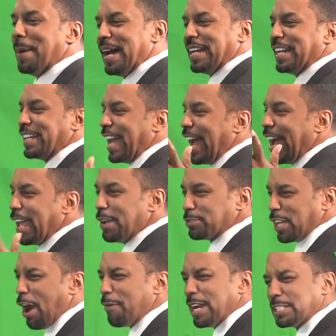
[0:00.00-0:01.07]
money now. He was
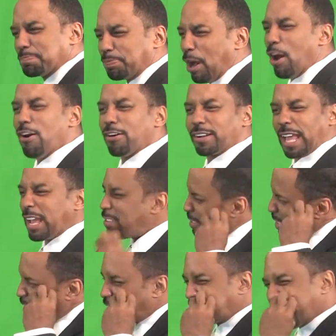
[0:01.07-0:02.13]
always broke. He
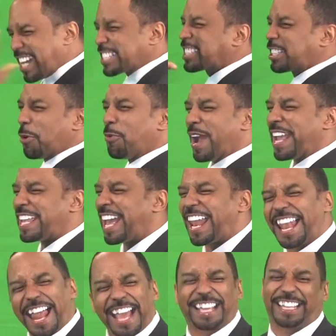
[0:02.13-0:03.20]
just just the way you
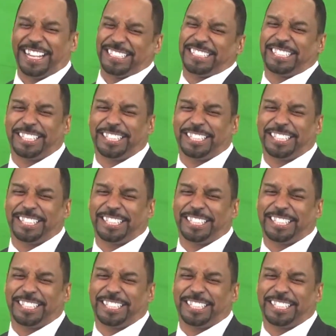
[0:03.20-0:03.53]
like it.